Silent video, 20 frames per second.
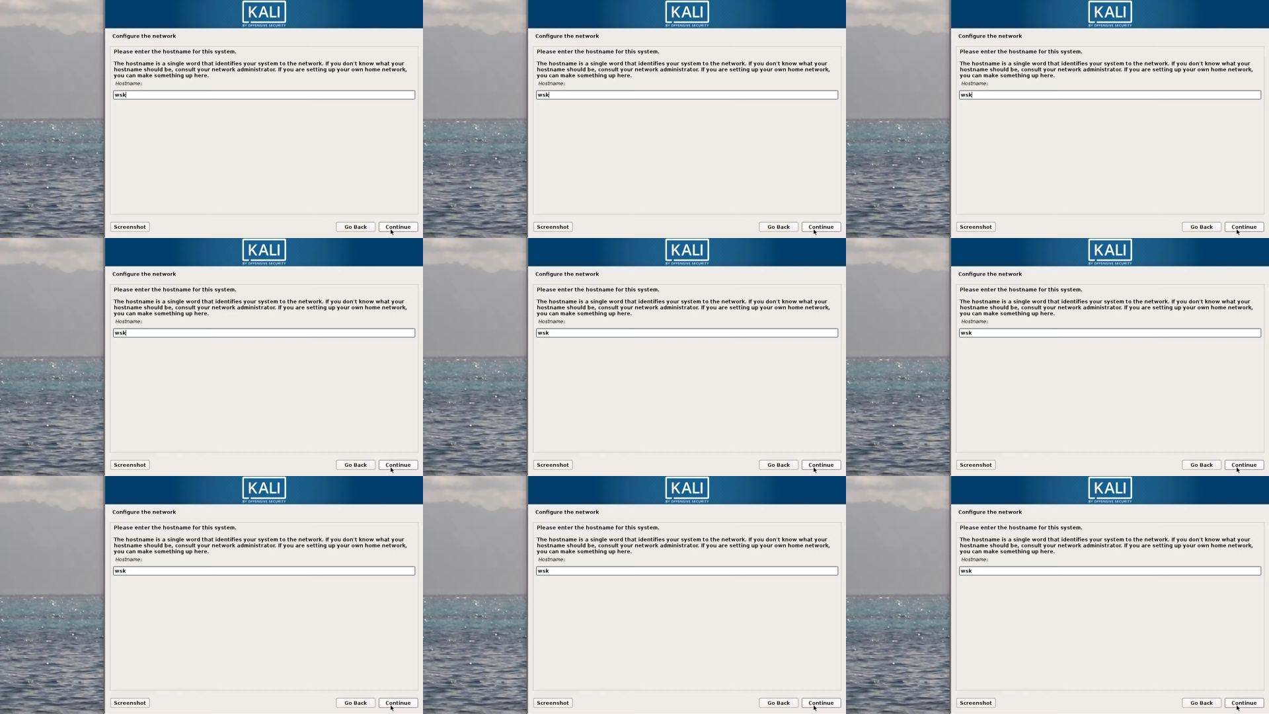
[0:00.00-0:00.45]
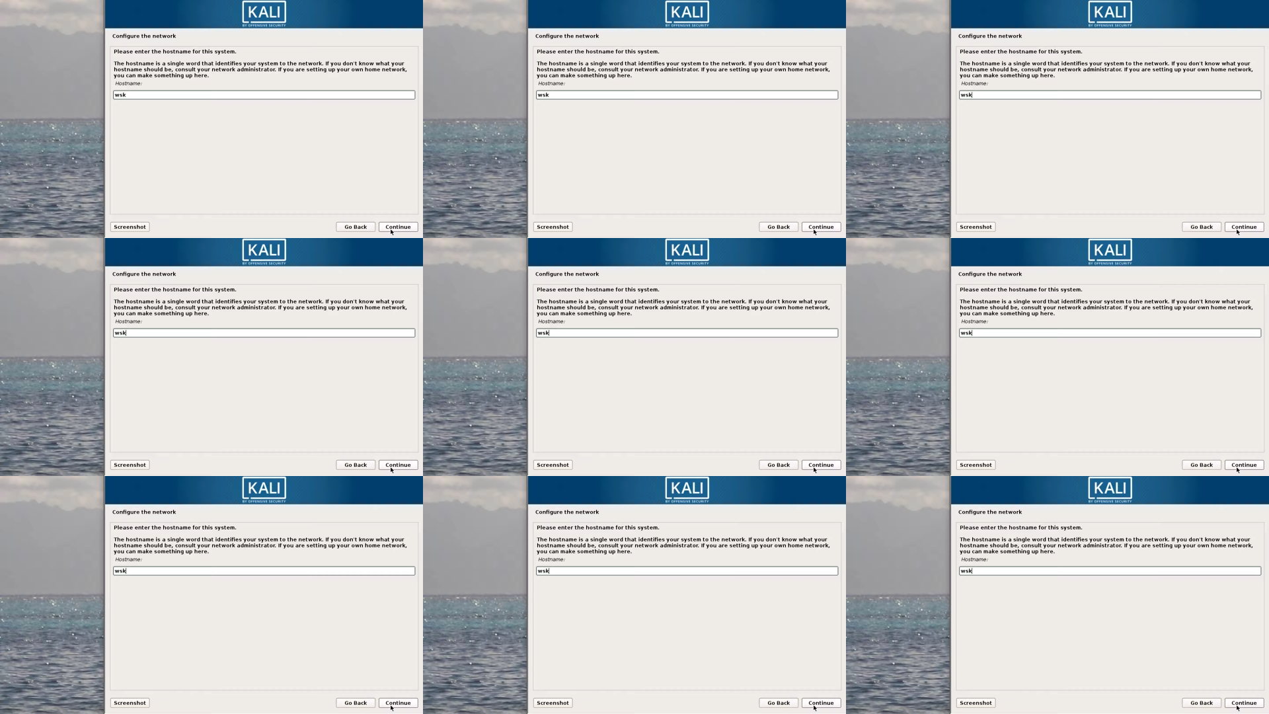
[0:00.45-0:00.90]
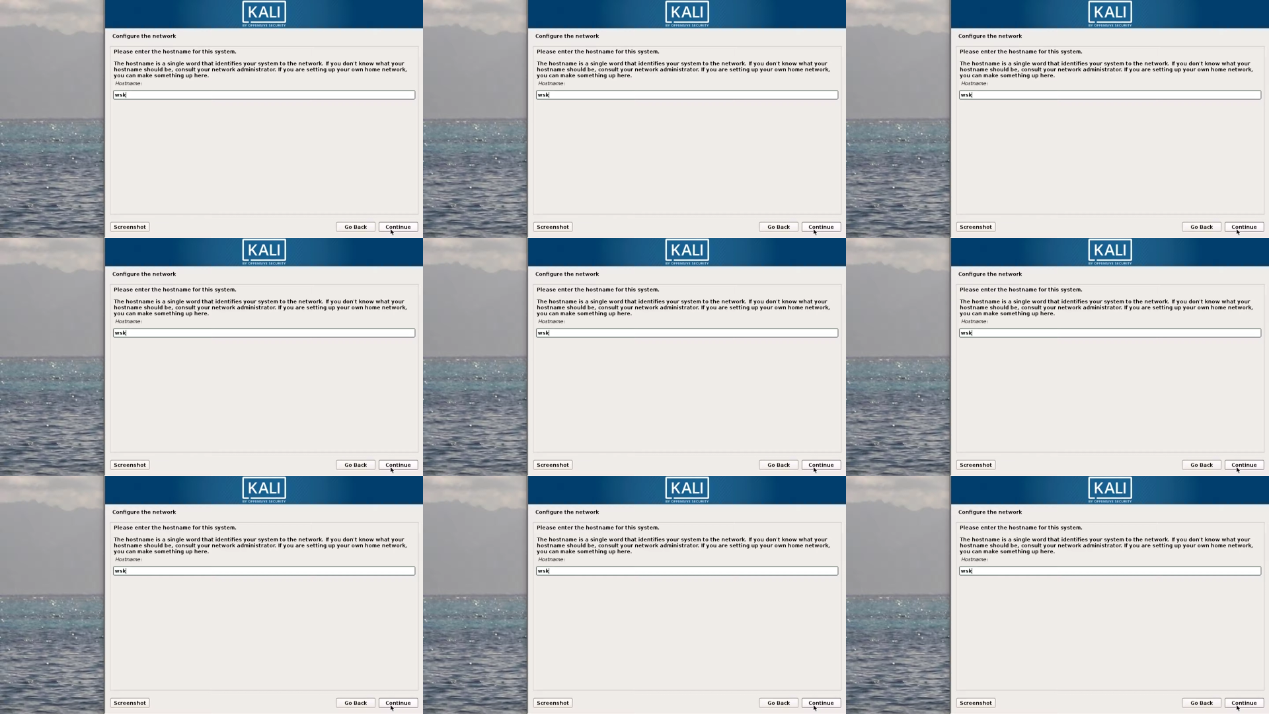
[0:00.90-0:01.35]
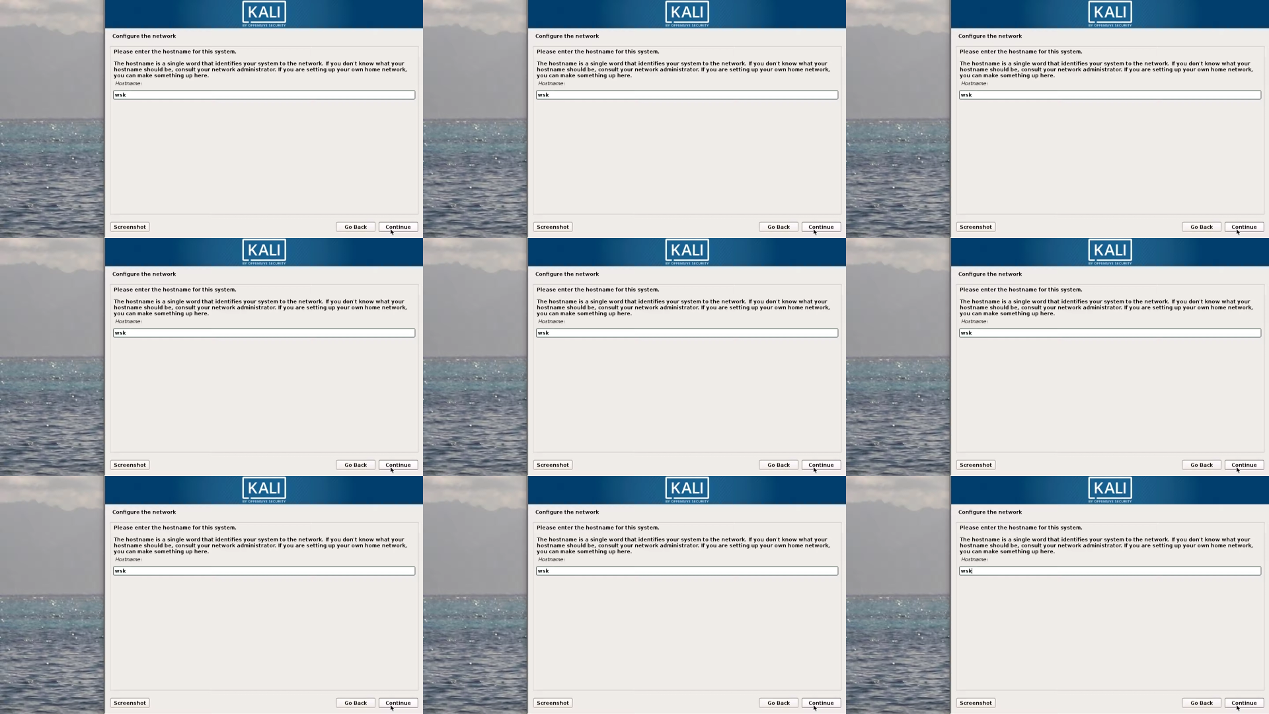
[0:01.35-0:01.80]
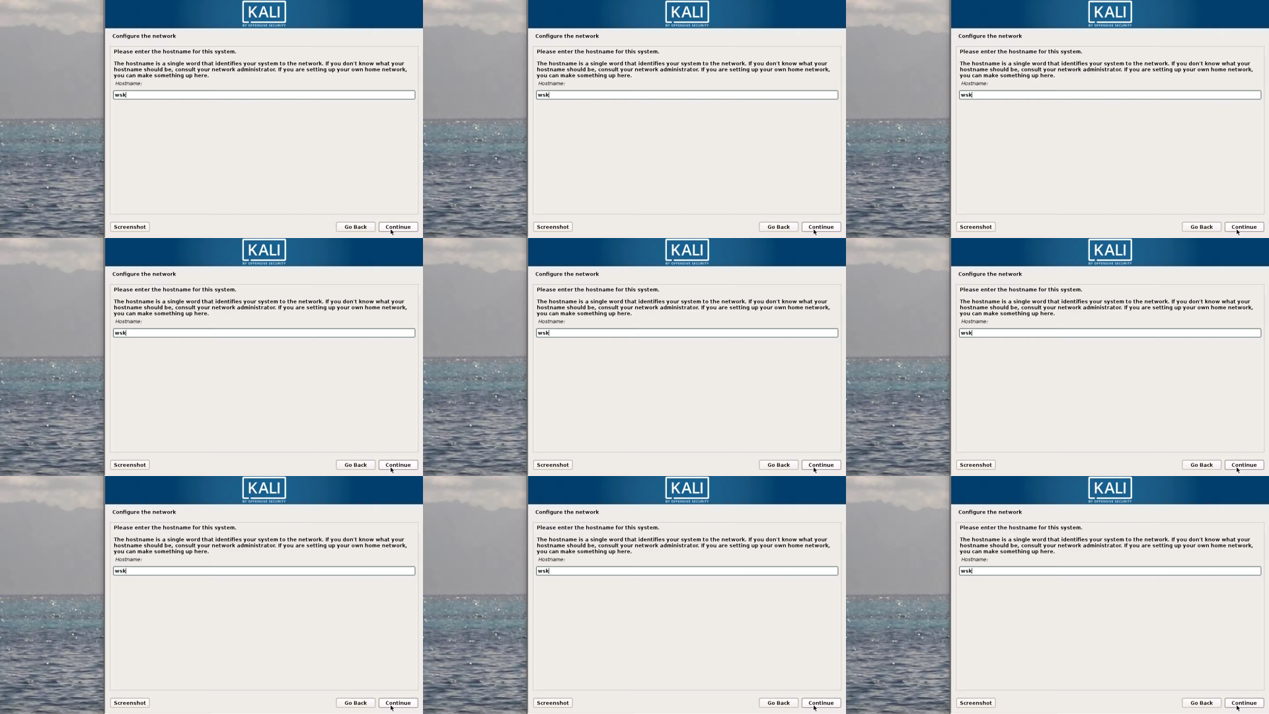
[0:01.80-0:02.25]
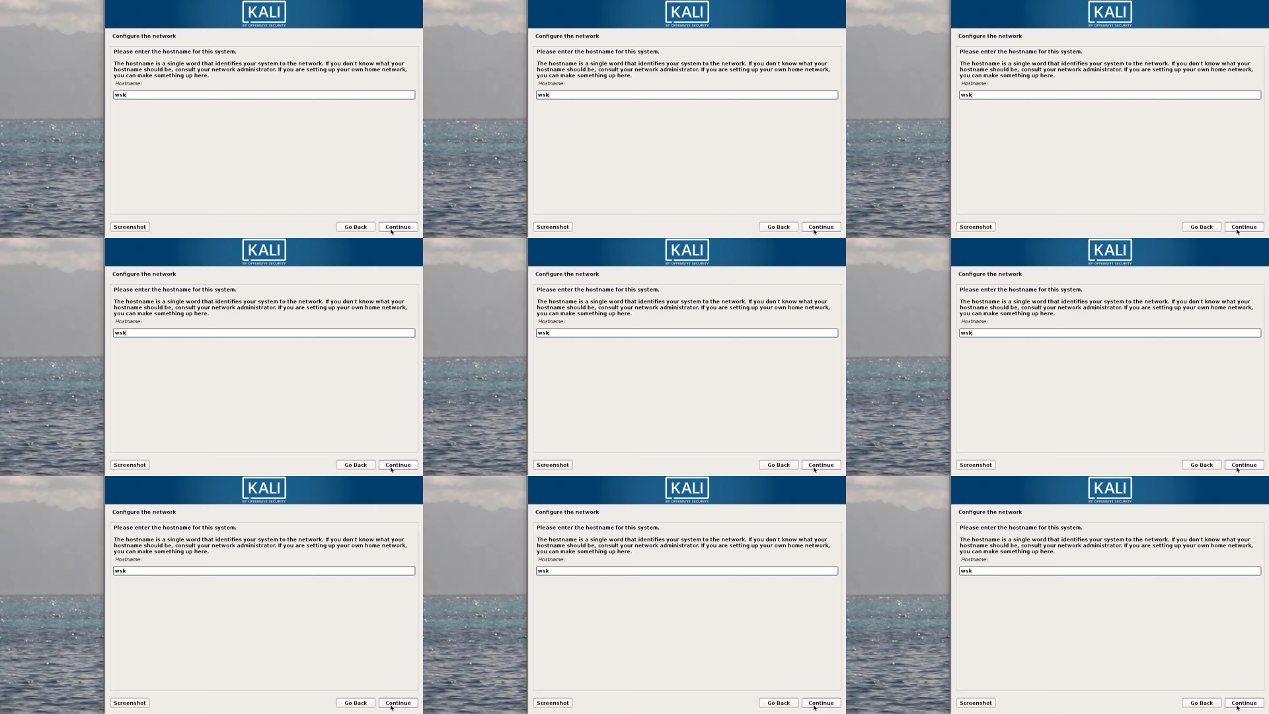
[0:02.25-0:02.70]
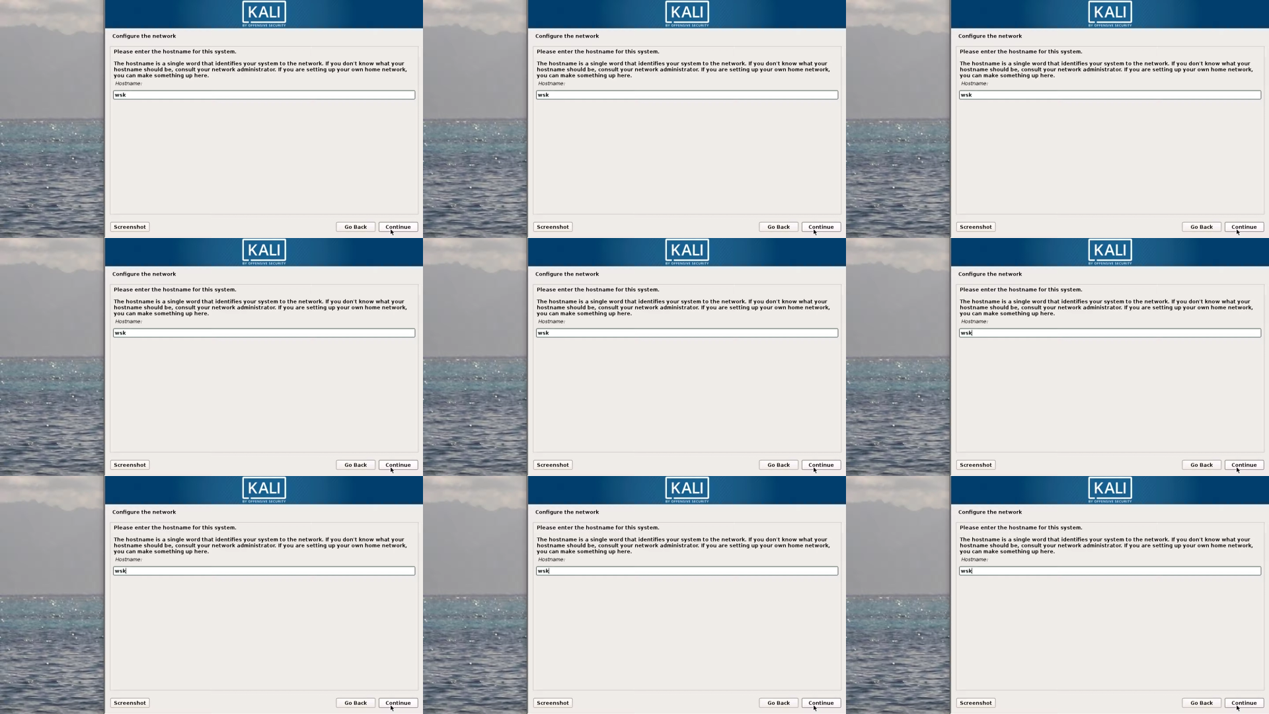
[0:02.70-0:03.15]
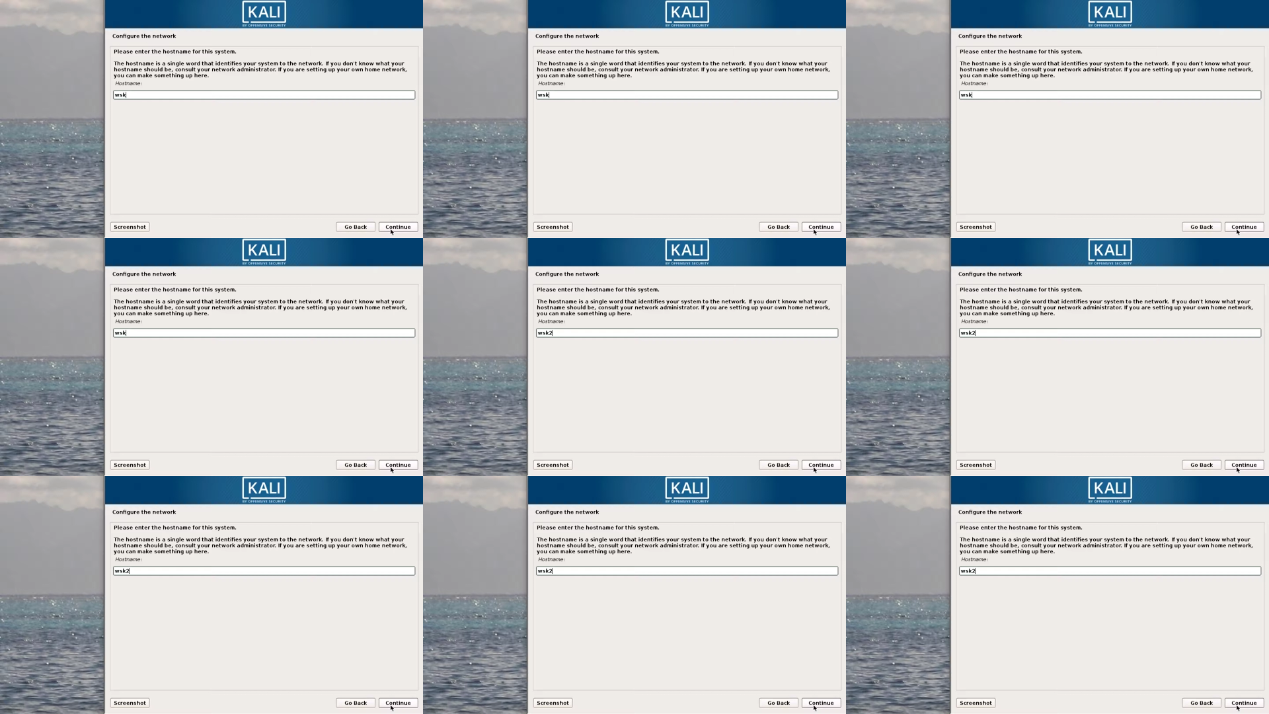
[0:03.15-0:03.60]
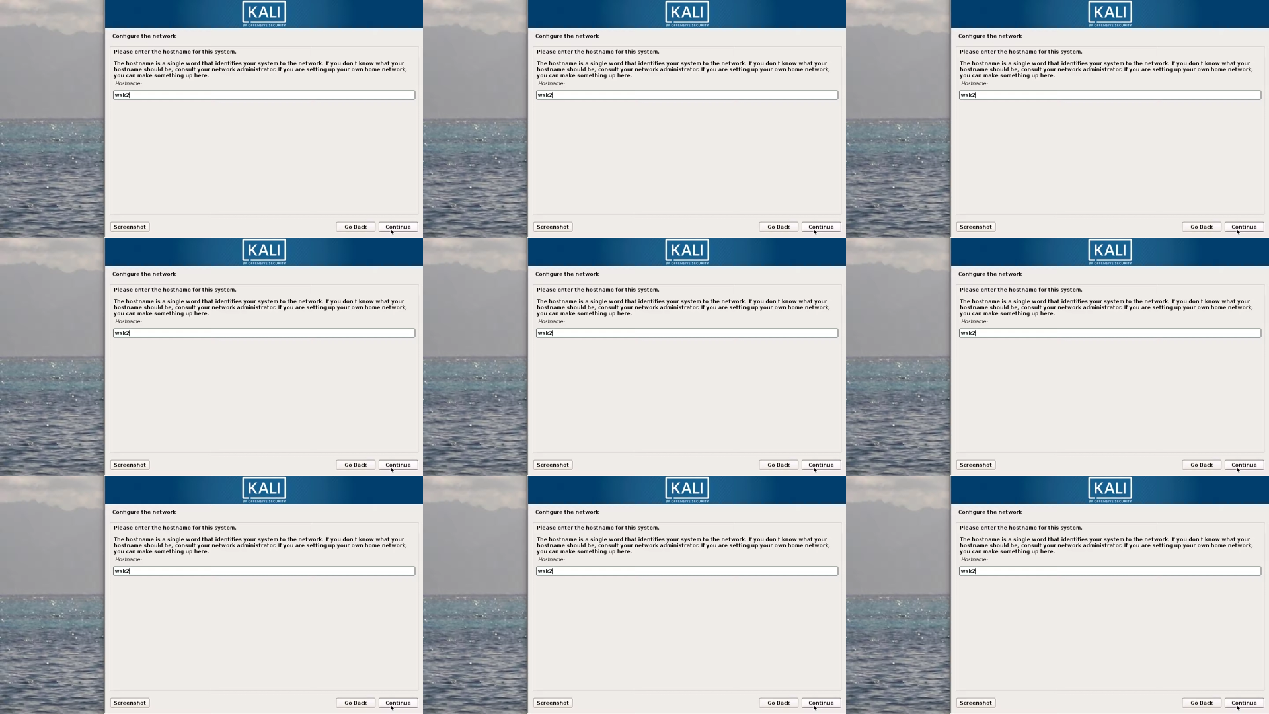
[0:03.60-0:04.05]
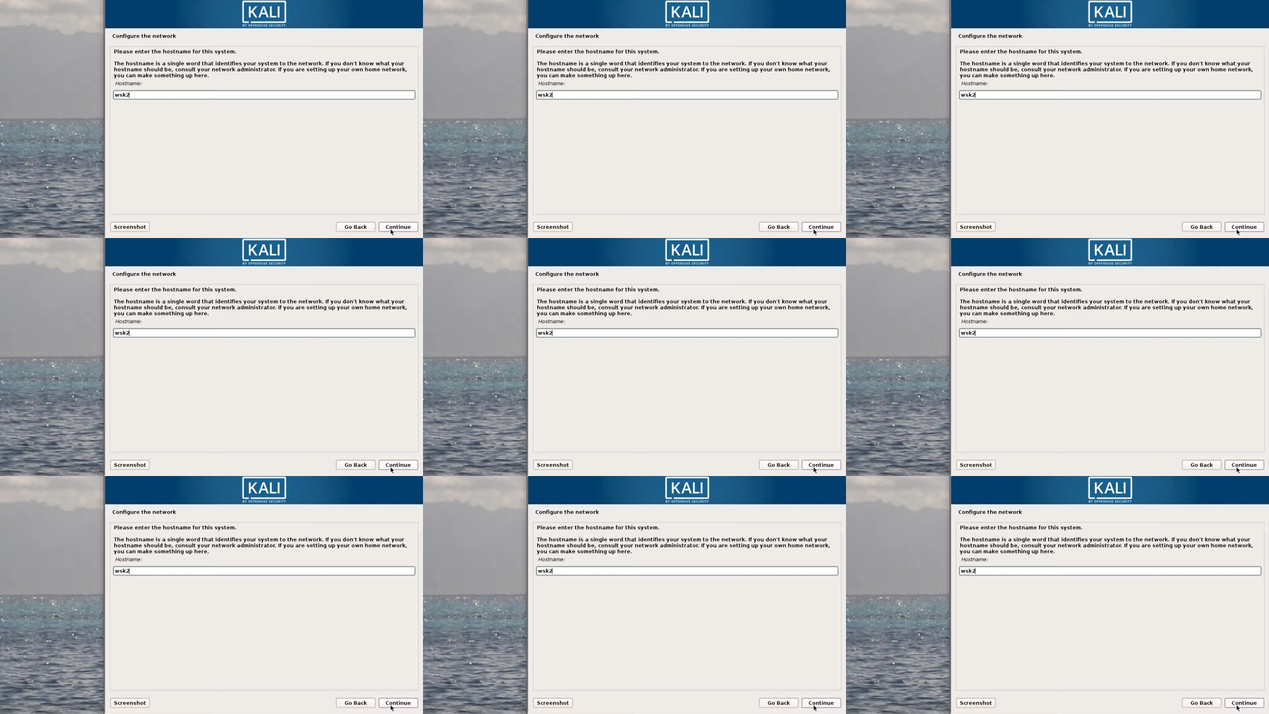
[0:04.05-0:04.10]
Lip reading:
[unreadable: no face in view]